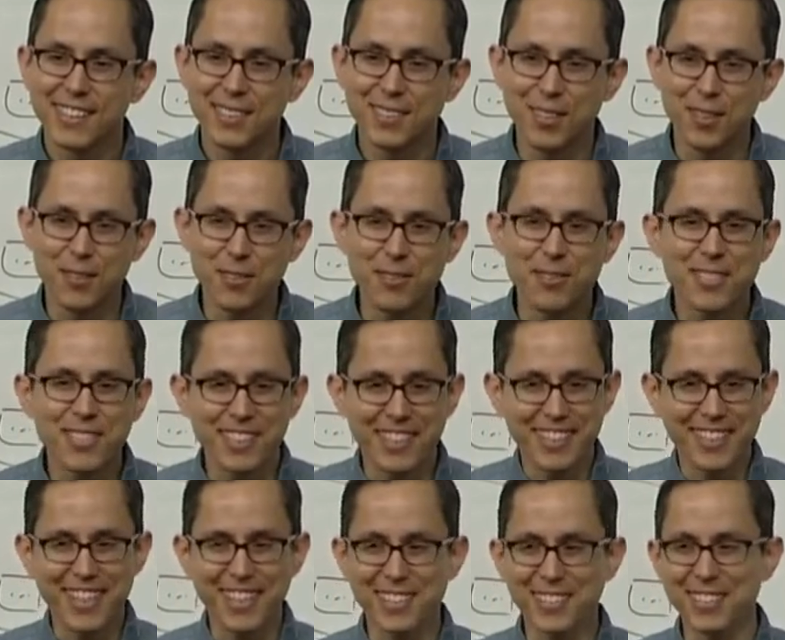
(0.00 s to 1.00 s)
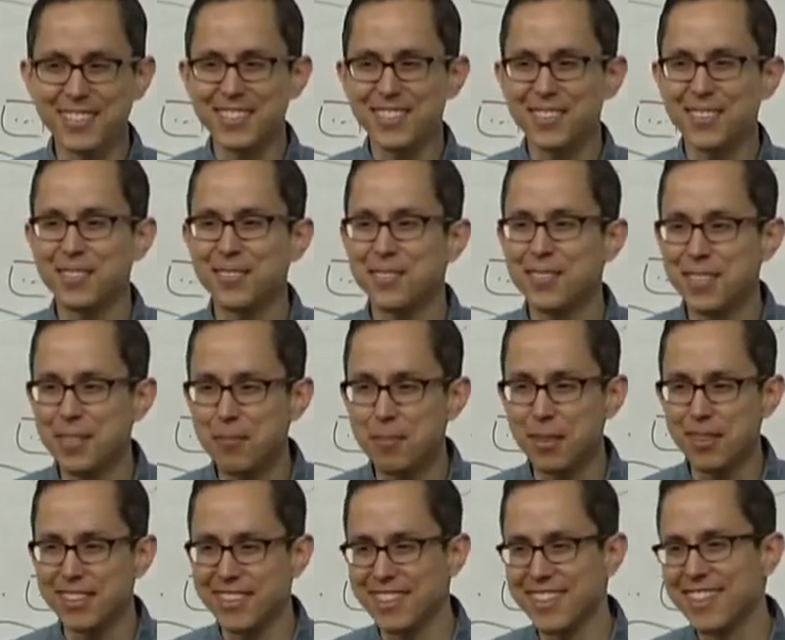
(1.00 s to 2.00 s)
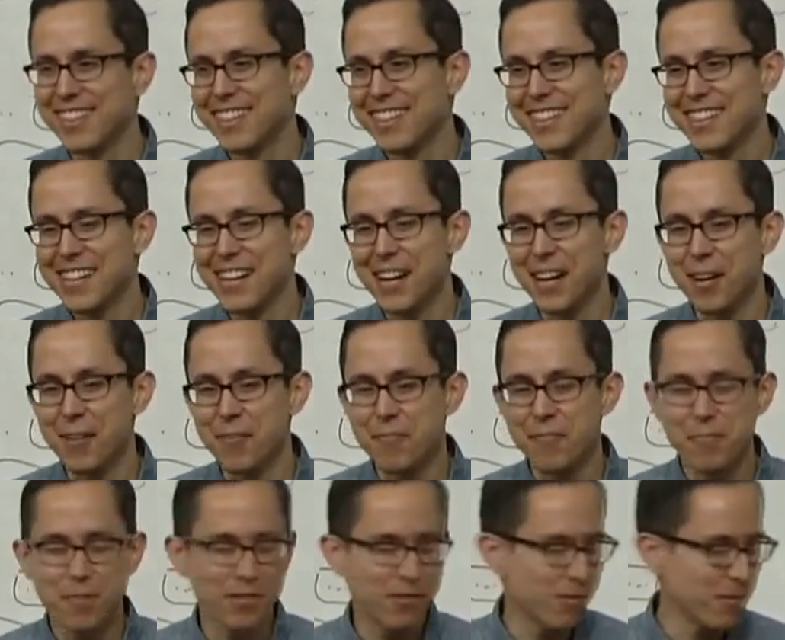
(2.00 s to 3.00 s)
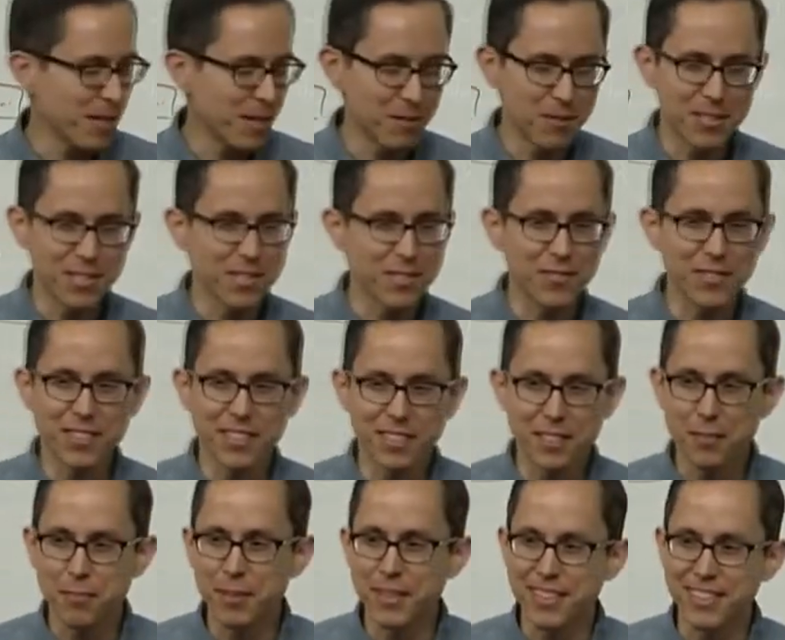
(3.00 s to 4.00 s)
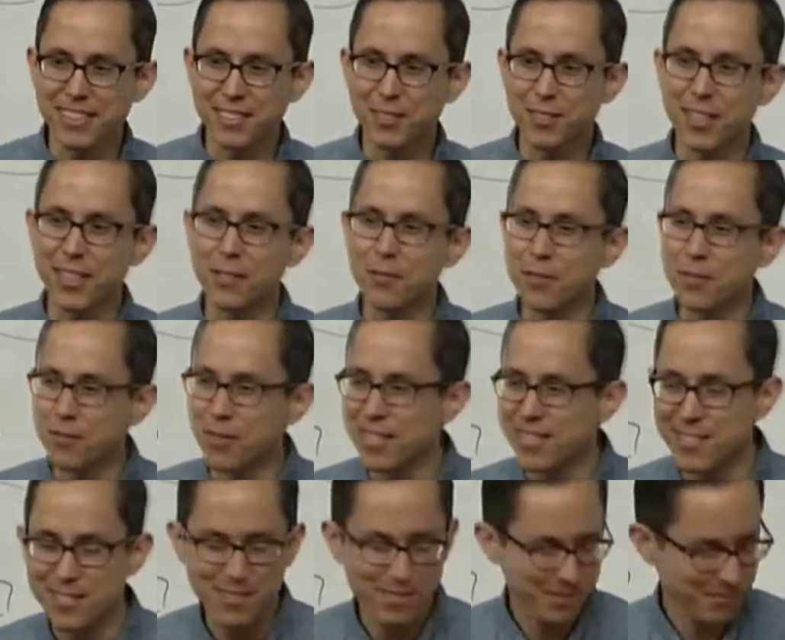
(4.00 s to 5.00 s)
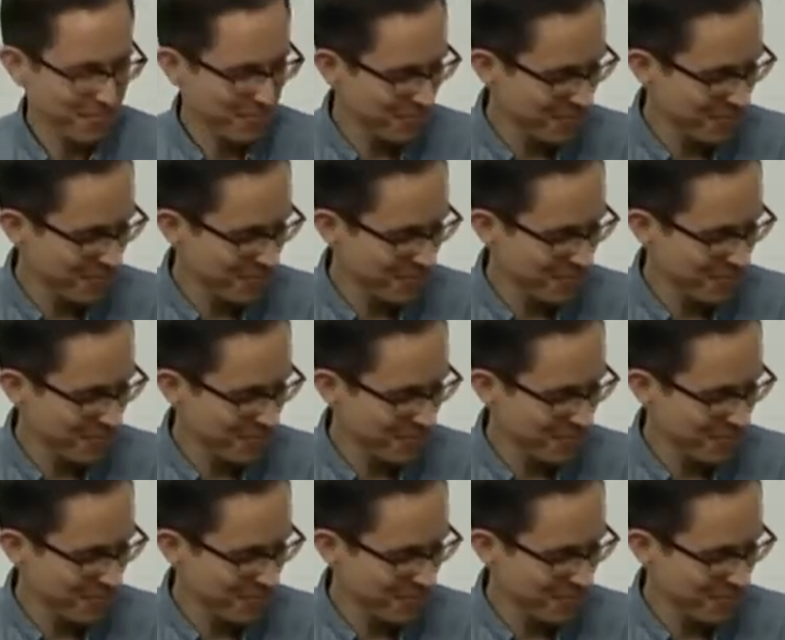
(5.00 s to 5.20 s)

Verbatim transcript: So you see the connection to team building. Um, but for me, it was just fun to compete and try to win races.